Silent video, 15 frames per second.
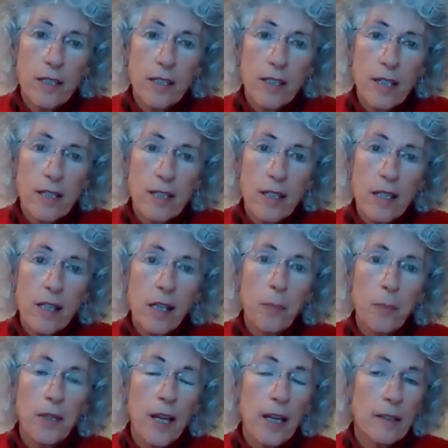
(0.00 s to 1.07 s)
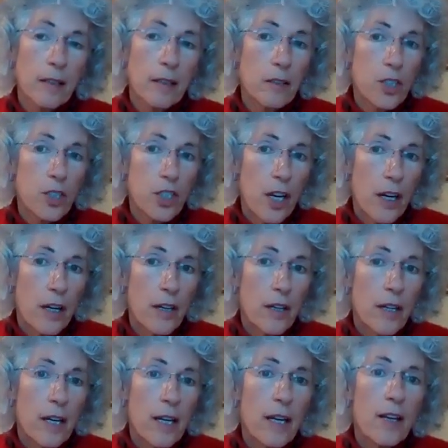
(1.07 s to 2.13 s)
to stay sitting up in that little
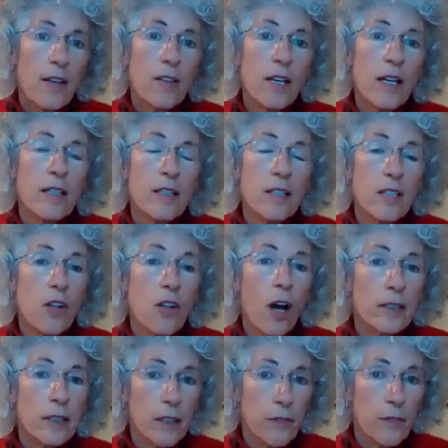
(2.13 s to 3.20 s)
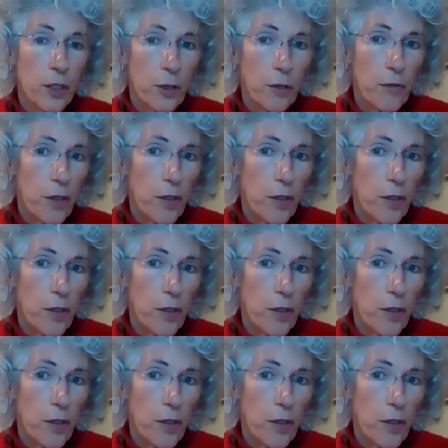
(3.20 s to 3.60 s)
chair that is not giving